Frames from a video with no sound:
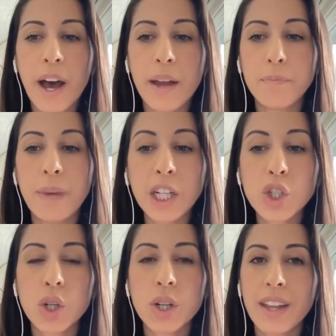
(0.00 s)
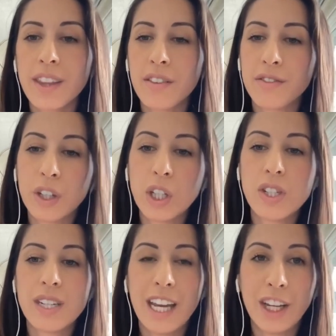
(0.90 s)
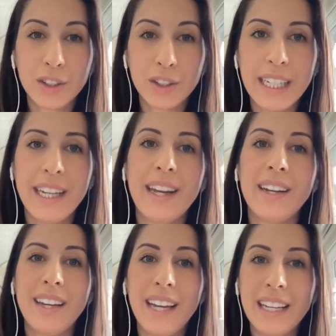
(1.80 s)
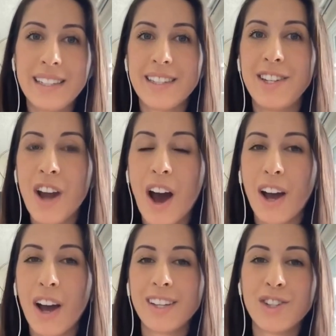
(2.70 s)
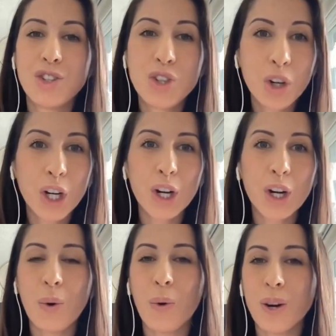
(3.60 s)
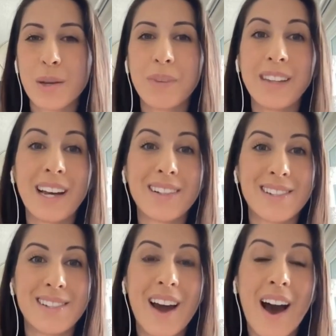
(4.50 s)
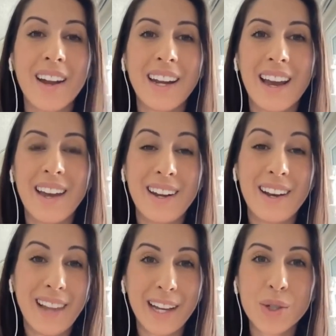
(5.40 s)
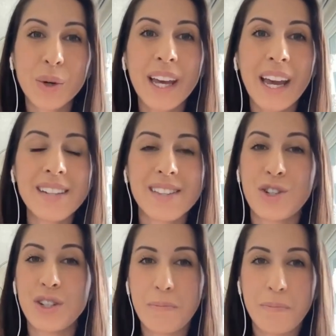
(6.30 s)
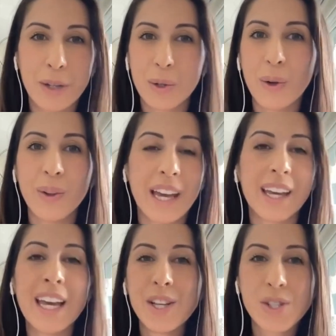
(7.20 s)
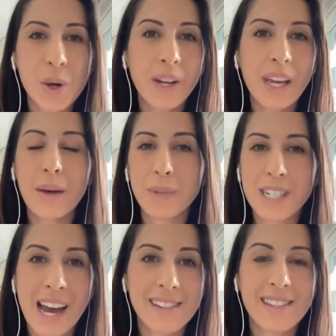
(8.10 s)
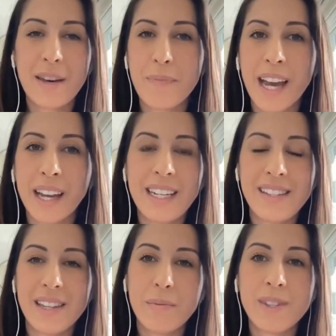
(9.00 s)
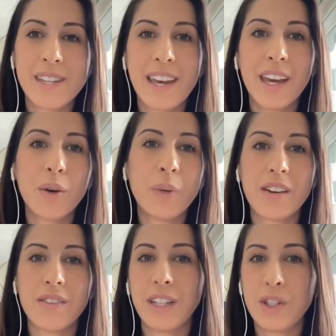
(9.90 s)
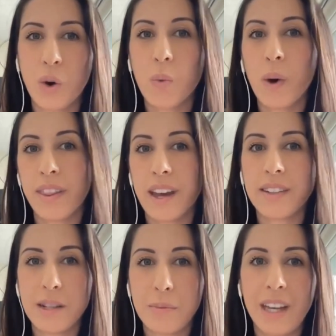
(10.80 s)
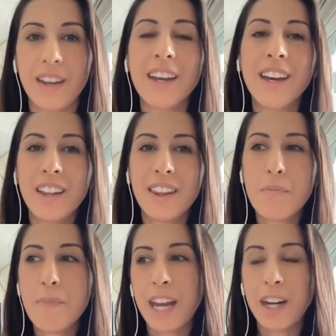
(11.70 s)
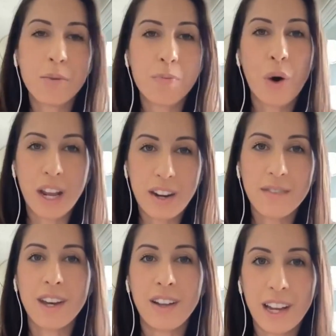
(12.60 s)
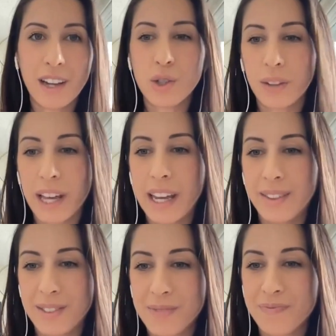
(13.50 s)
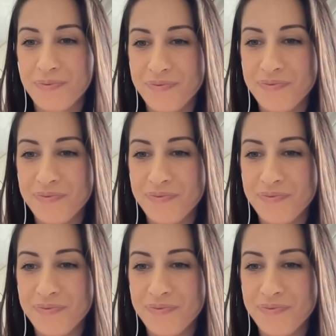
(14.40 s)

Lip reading: But make sure that the first ingredient is not sugar or something that's not an electrolyte, such as a mineral like sodium, potassium, magnesium, zinc. We definitely don't want that to be the main component of the electrolyte.